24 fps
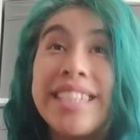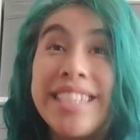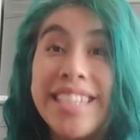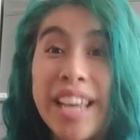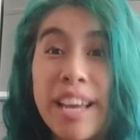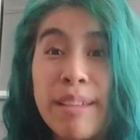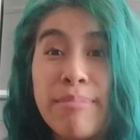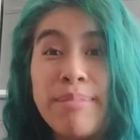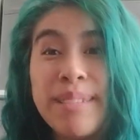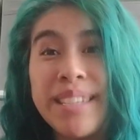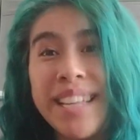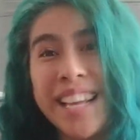
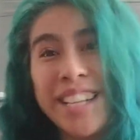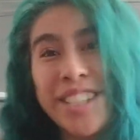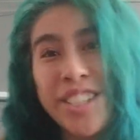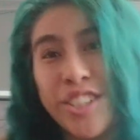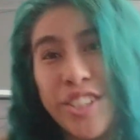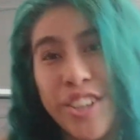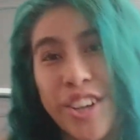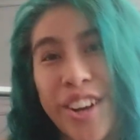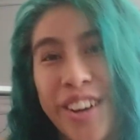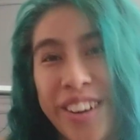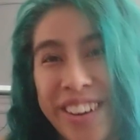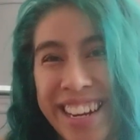tips and
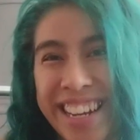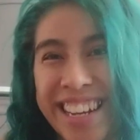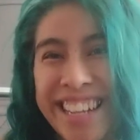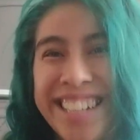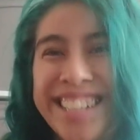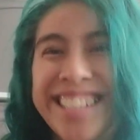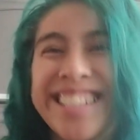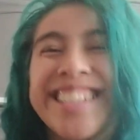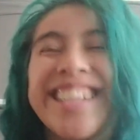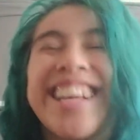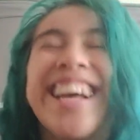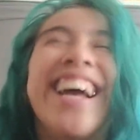
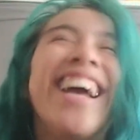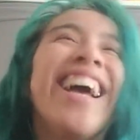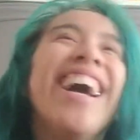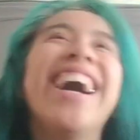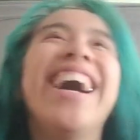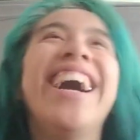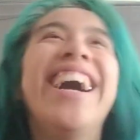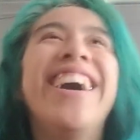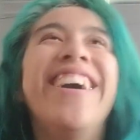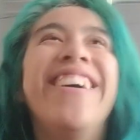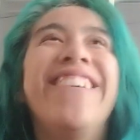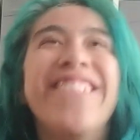tricks,
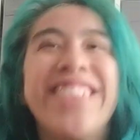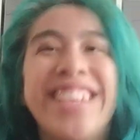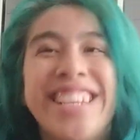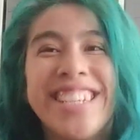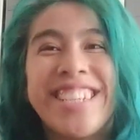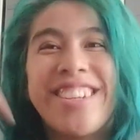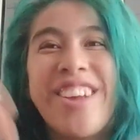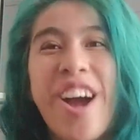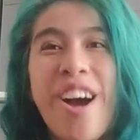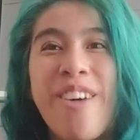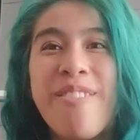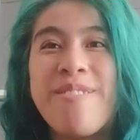
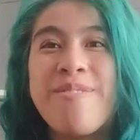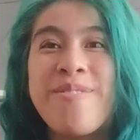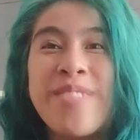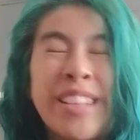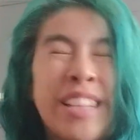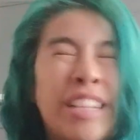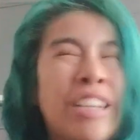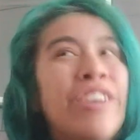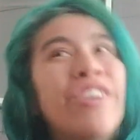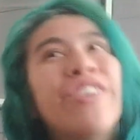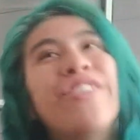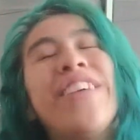just comment
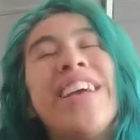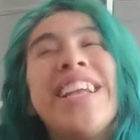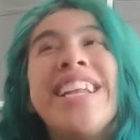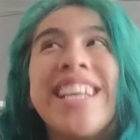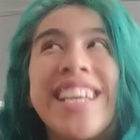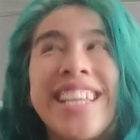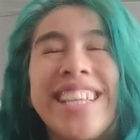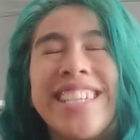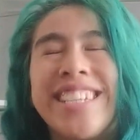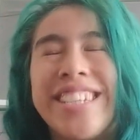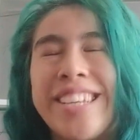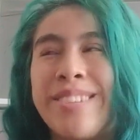below if any
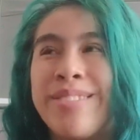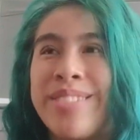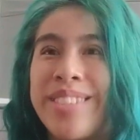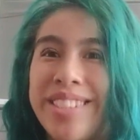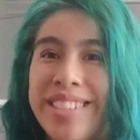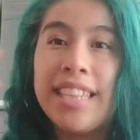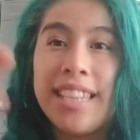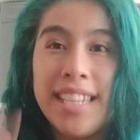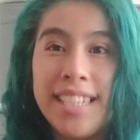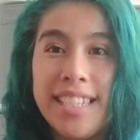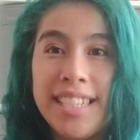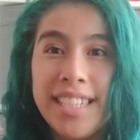of this helps.
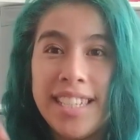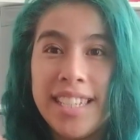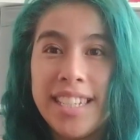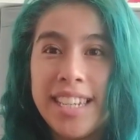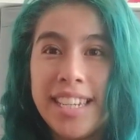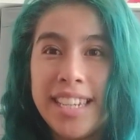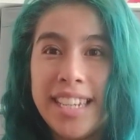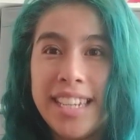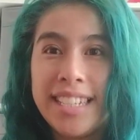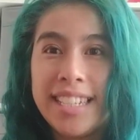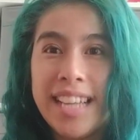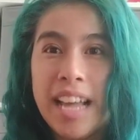This is a
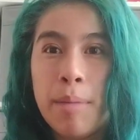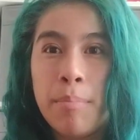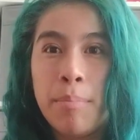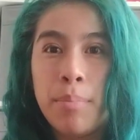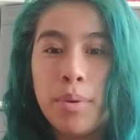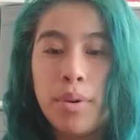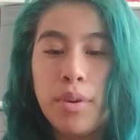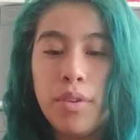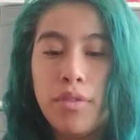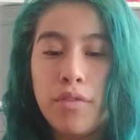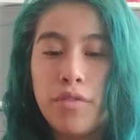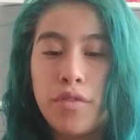good
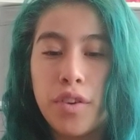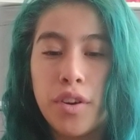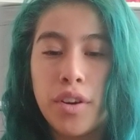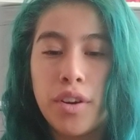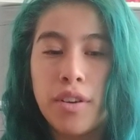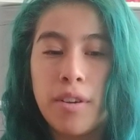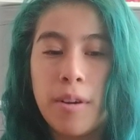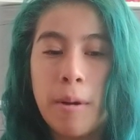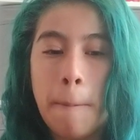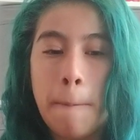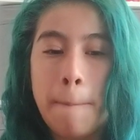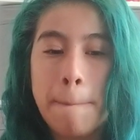example
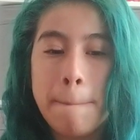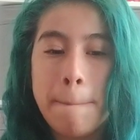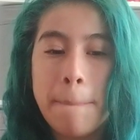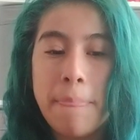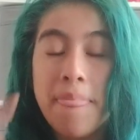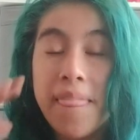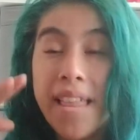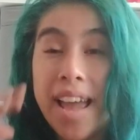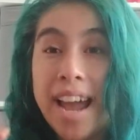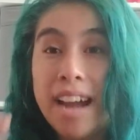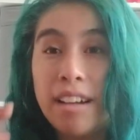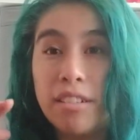for
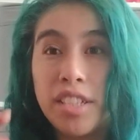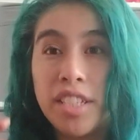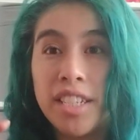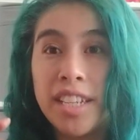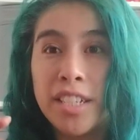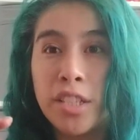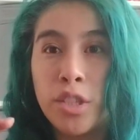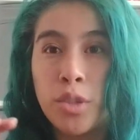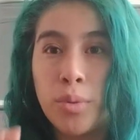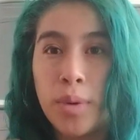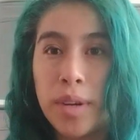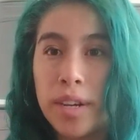how
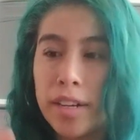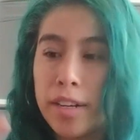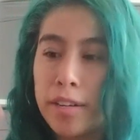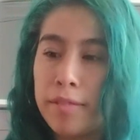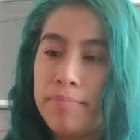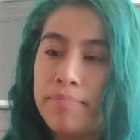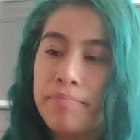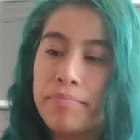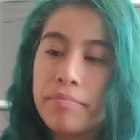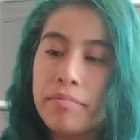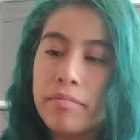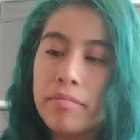tics work.
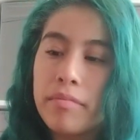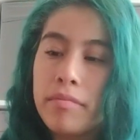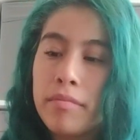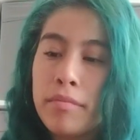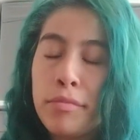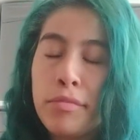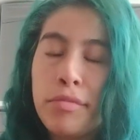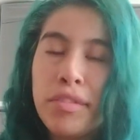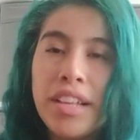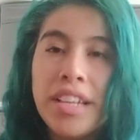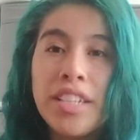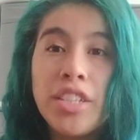
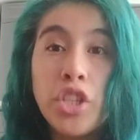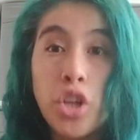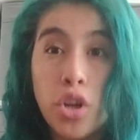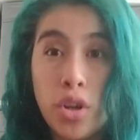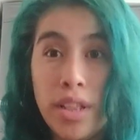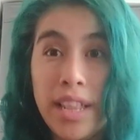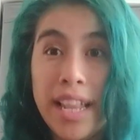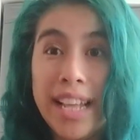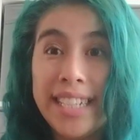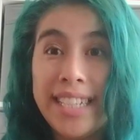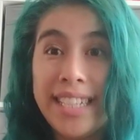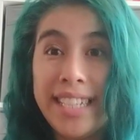So
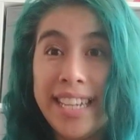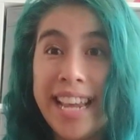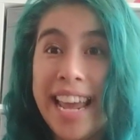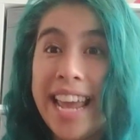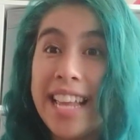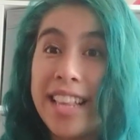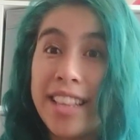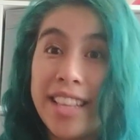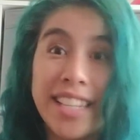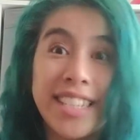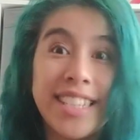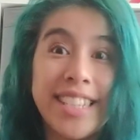let's
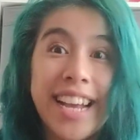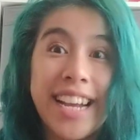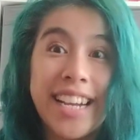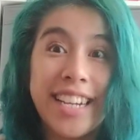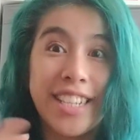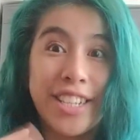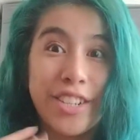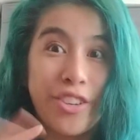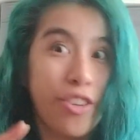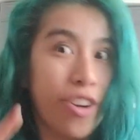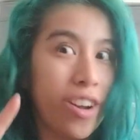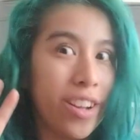take the sign of
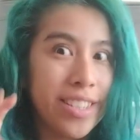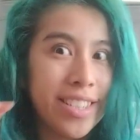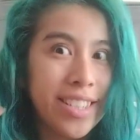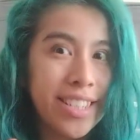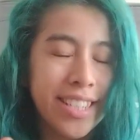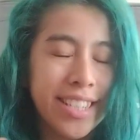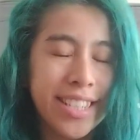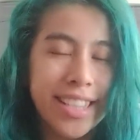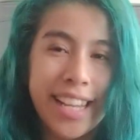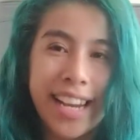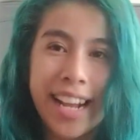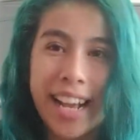the cross
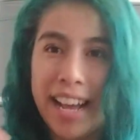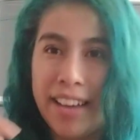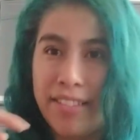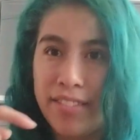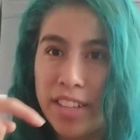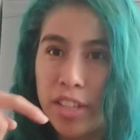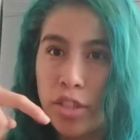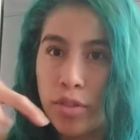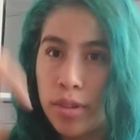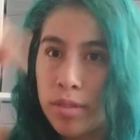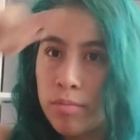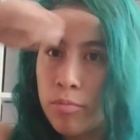tic that I have,
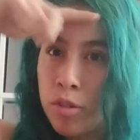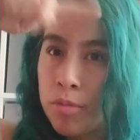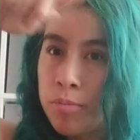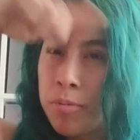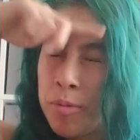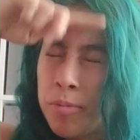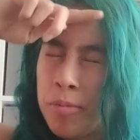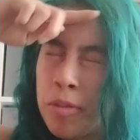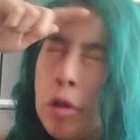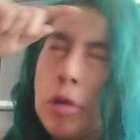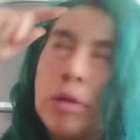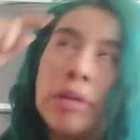this one.
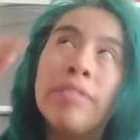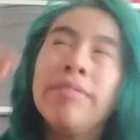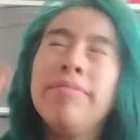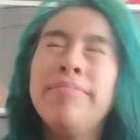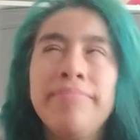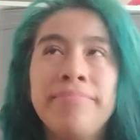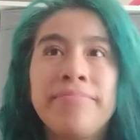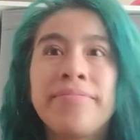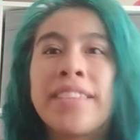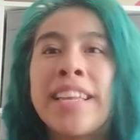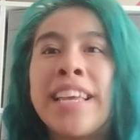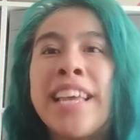
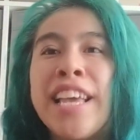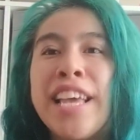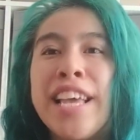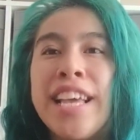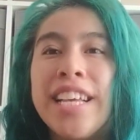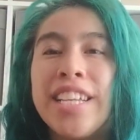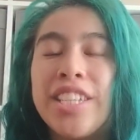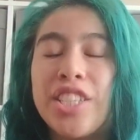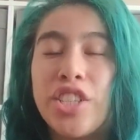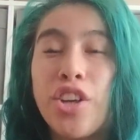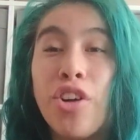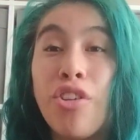
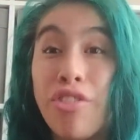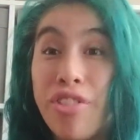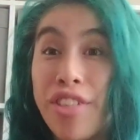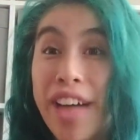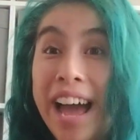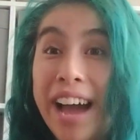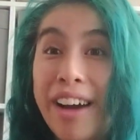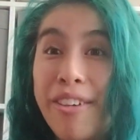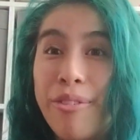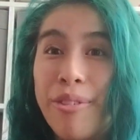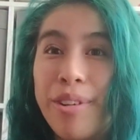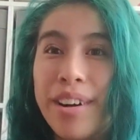So
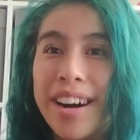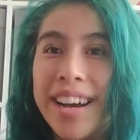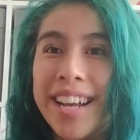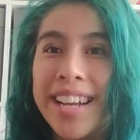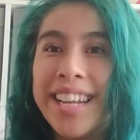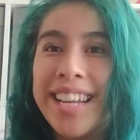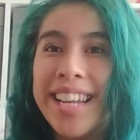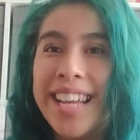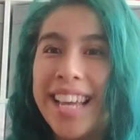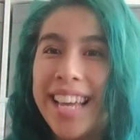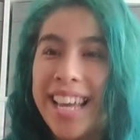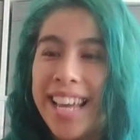that one,
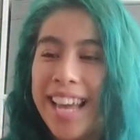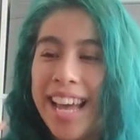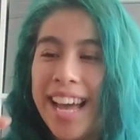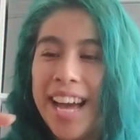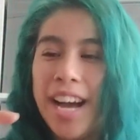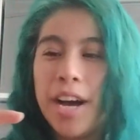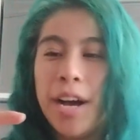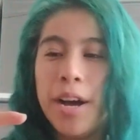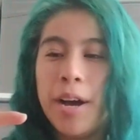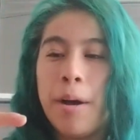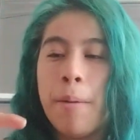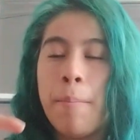
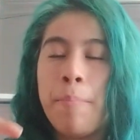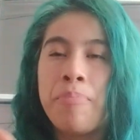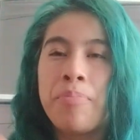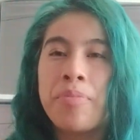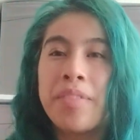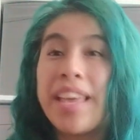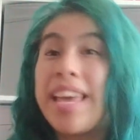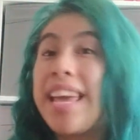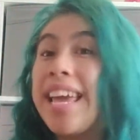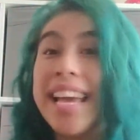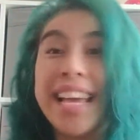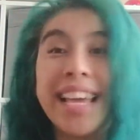
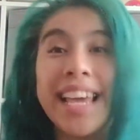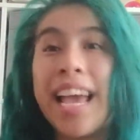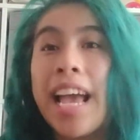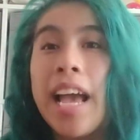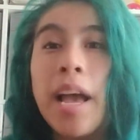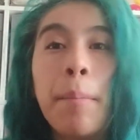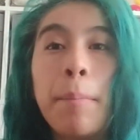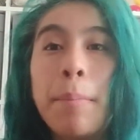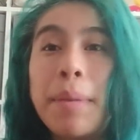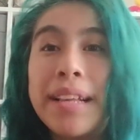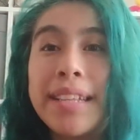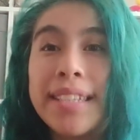it
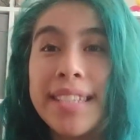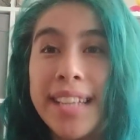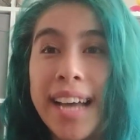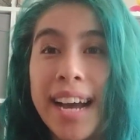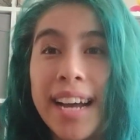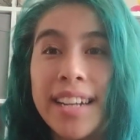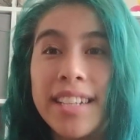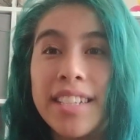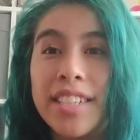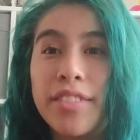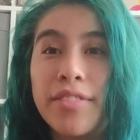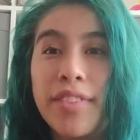can't be
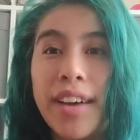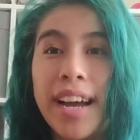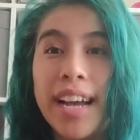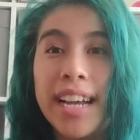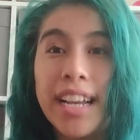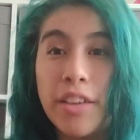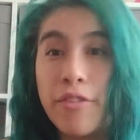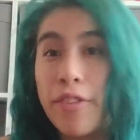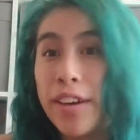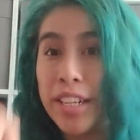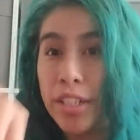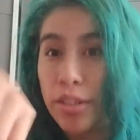
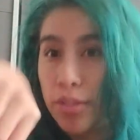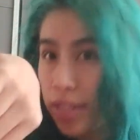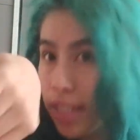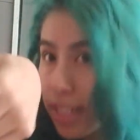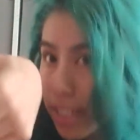satisfied if I do